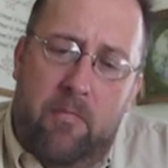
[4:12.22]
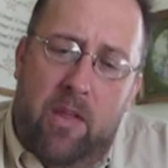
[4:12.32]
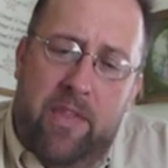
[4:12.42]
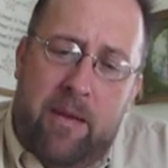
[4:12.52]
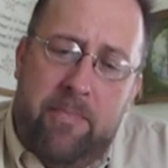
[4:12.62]

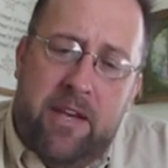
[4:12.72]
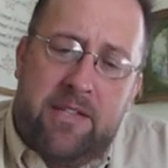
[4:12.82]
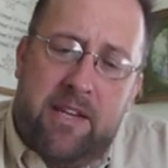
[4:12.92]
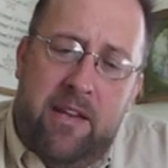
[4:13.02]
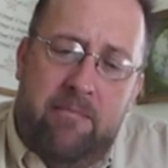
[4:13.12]
that being
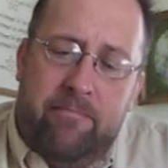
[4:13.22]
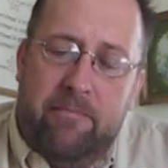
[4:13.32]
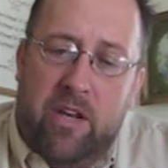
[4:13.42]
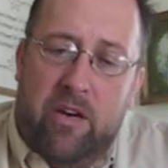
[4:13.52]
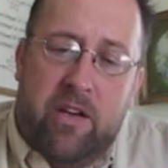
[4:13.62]
said,
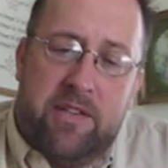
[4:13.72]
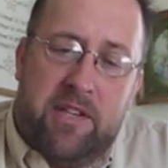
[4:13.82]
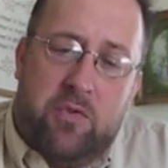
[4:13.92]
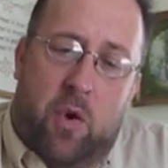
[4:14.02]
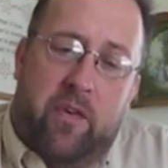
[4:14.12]
you can say
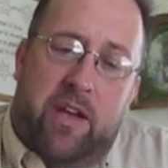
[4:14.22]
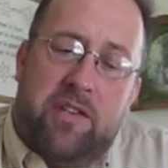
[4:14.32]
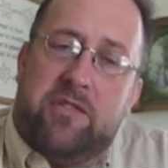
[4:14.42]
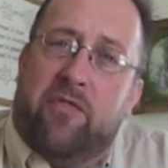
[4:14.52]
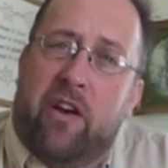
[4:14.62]
12 gauge
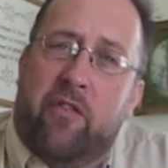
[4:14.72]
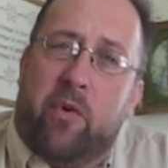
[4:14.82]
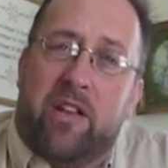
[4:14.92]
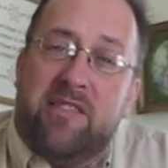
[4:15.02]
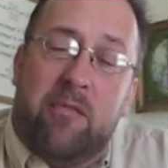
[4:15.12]
isn't for everyone.
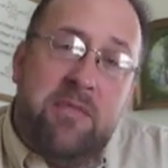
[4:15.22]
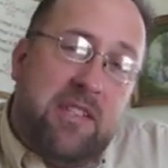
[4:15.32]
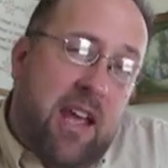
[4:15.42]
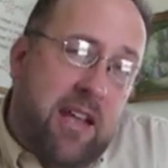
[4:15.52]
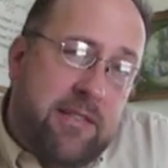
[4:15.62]
In some
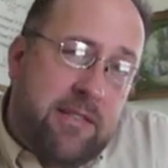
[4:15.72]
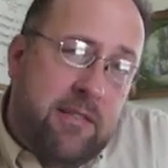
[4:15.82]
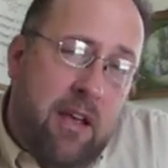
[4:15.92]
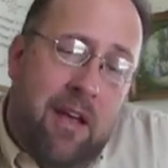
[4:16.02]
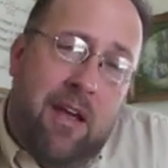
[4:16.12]
states,
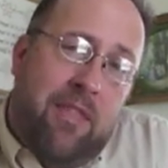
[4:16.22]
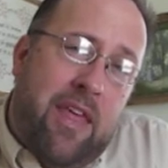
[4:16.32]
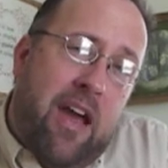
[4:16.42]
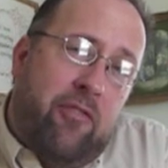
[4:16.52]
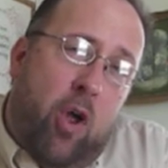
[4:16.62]
they
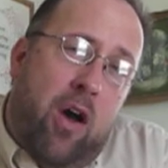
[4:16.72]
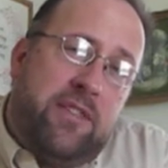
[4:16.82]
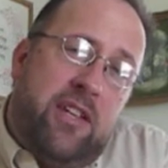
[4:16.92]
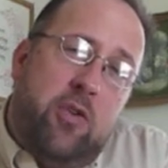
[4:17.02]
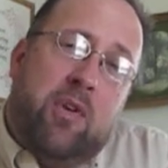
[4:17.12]
have laws
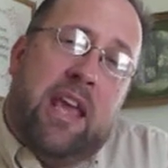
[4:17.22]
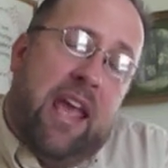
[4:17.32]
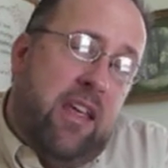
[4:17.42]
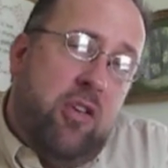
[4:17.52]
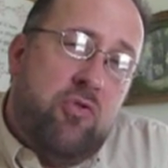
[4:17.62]
that you
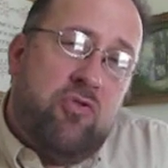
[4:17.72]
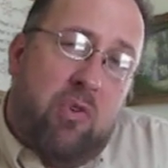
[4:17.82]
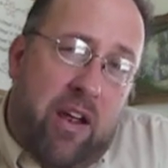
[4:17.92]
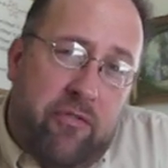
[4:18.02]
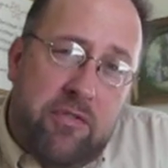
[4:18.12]
can't use
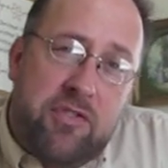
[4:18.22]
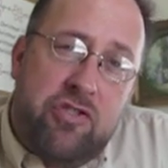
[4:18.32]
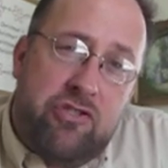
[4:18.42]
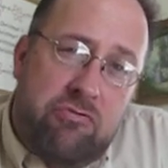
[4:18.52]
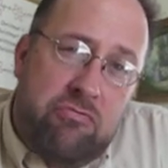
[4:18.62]
rifles to
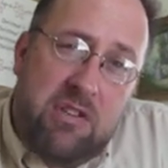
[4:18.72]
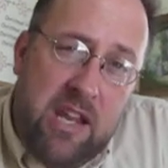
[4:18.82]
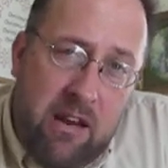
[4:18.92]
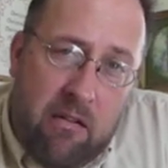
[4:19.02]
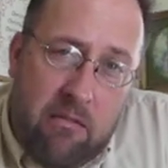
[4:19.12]
shoot
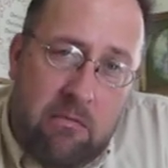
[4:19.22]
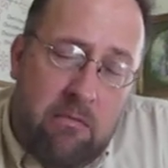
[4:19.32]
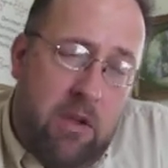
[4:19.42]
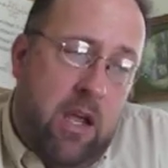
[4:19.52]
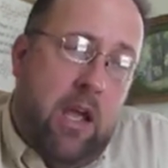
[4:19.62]
deer,
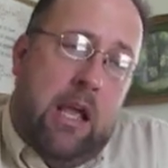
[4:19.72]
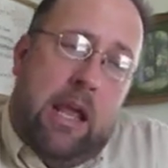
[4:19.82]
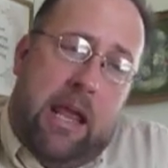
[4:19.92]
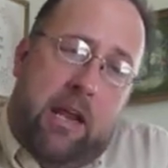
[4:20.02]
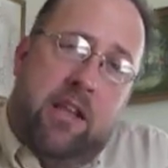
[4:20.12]

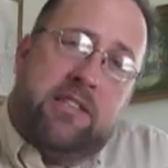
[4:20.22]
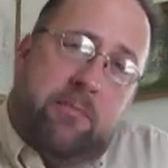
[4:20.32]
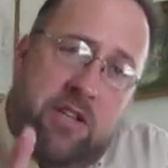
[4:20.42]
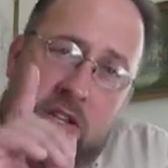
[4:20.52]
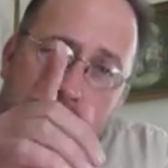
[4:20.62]
and it's up
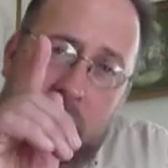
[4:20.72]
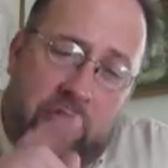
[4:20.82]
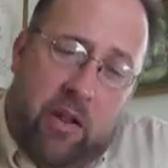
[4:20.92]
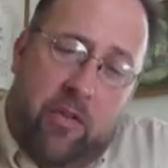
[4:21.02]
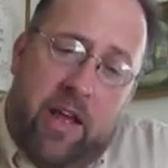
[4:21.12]
to you to
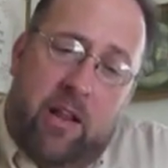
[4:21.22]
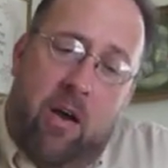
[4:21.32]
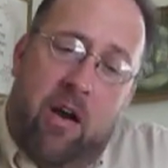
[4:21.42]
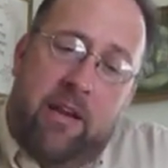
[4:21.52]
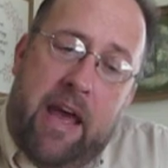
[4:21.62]
follow that
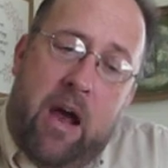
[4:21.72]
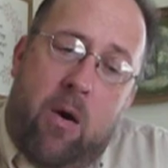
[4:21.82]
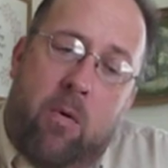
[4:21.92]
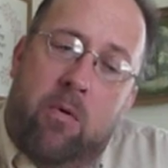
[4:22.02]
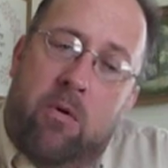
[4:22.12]
law.
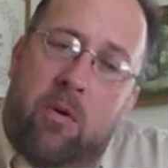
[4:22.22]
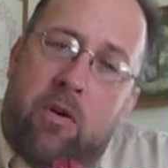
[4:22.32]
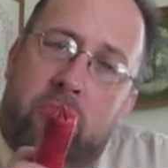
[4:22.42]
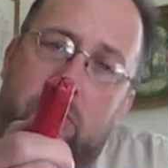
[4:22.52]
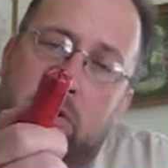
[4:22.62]
Now,
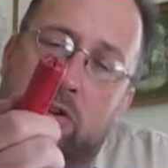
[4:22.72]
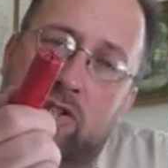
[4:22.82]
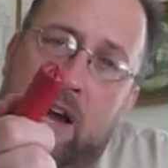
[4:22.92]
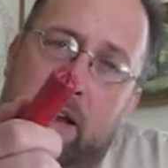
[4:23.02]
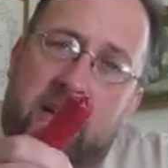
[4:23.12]

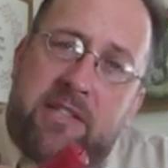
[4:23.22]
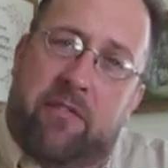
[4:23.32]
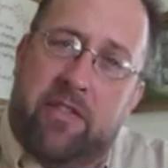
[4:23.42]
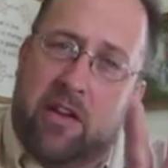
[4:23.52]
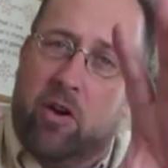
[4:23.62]
shotguns have
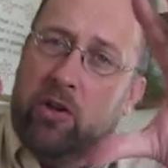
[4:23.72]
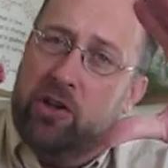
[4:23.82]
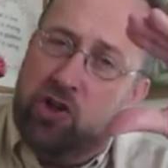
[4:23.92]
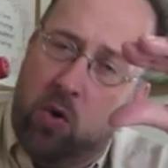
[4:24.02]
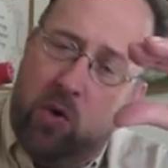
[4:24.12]
a thing called a
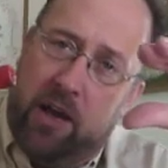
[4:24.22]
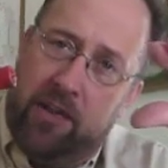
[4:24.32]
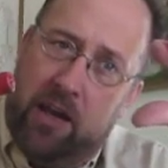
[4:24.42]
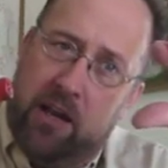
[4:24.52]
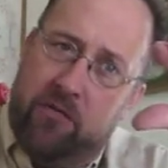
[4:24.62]
choke on
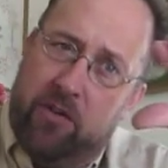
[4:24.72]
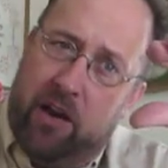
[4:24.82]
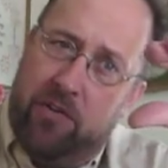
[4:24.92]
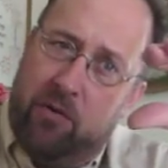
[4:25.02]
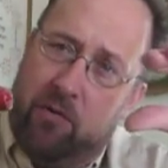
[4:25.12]
the end
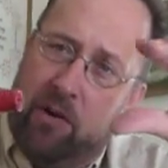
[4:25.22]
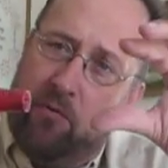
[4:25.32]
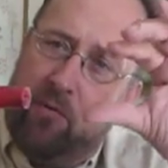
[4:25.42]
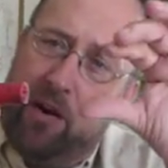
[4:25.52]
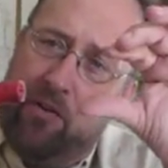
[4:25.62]

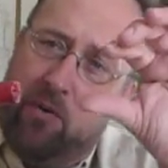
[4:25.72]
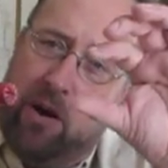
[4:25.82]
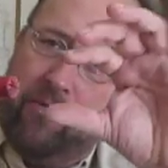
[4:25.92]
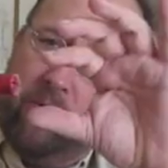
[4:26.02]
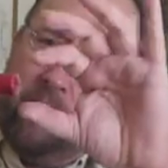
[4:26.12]
of the
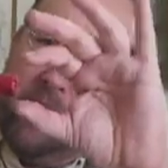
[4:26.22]
rifle,